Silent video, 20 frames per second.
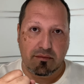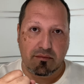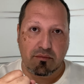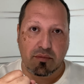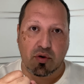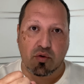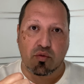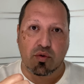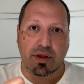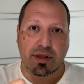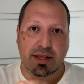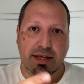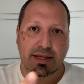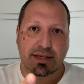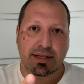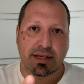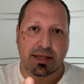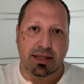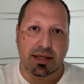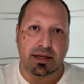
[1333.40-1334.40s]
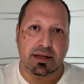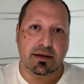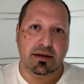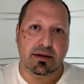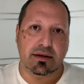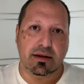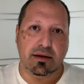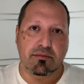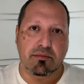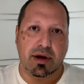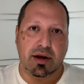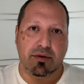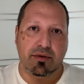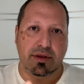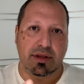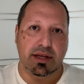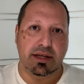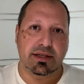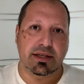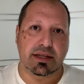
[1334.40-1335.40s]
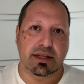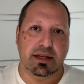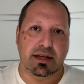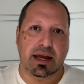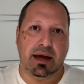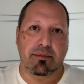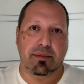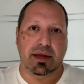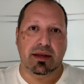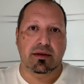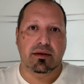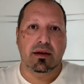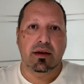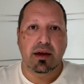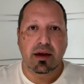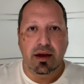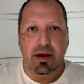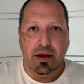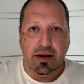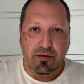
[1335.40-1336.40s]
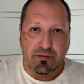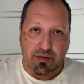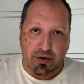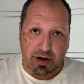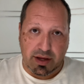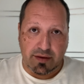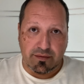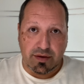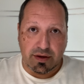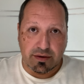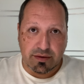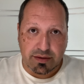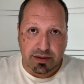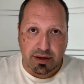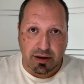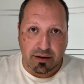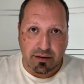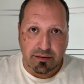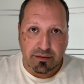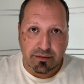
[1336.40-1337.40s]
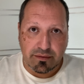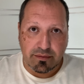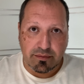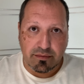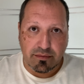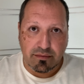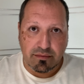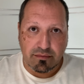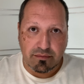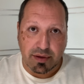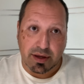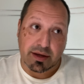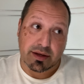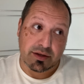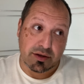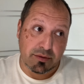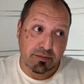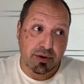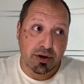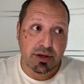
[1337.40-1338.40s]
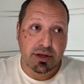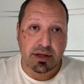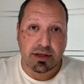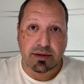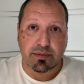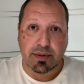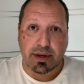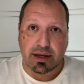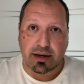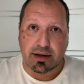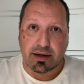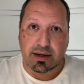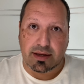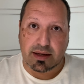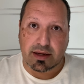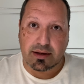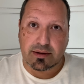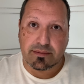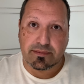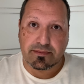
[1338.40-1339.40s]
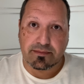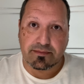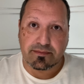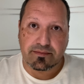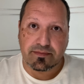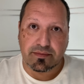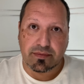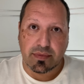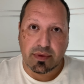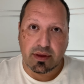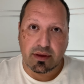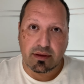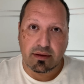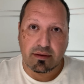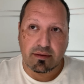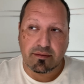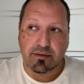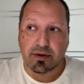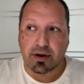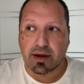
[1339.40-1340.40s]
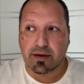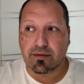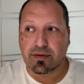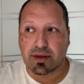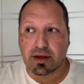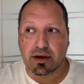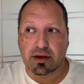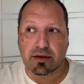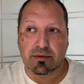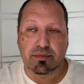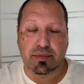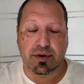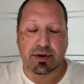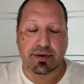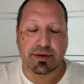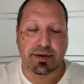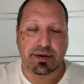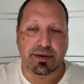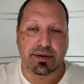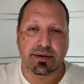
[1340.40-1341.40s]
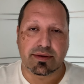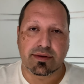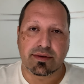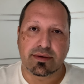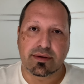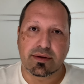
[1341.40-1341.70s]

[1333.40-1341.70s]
but releasing it and by releasing it, I mean forgiving yourself because you participated in it, forgiving the other person.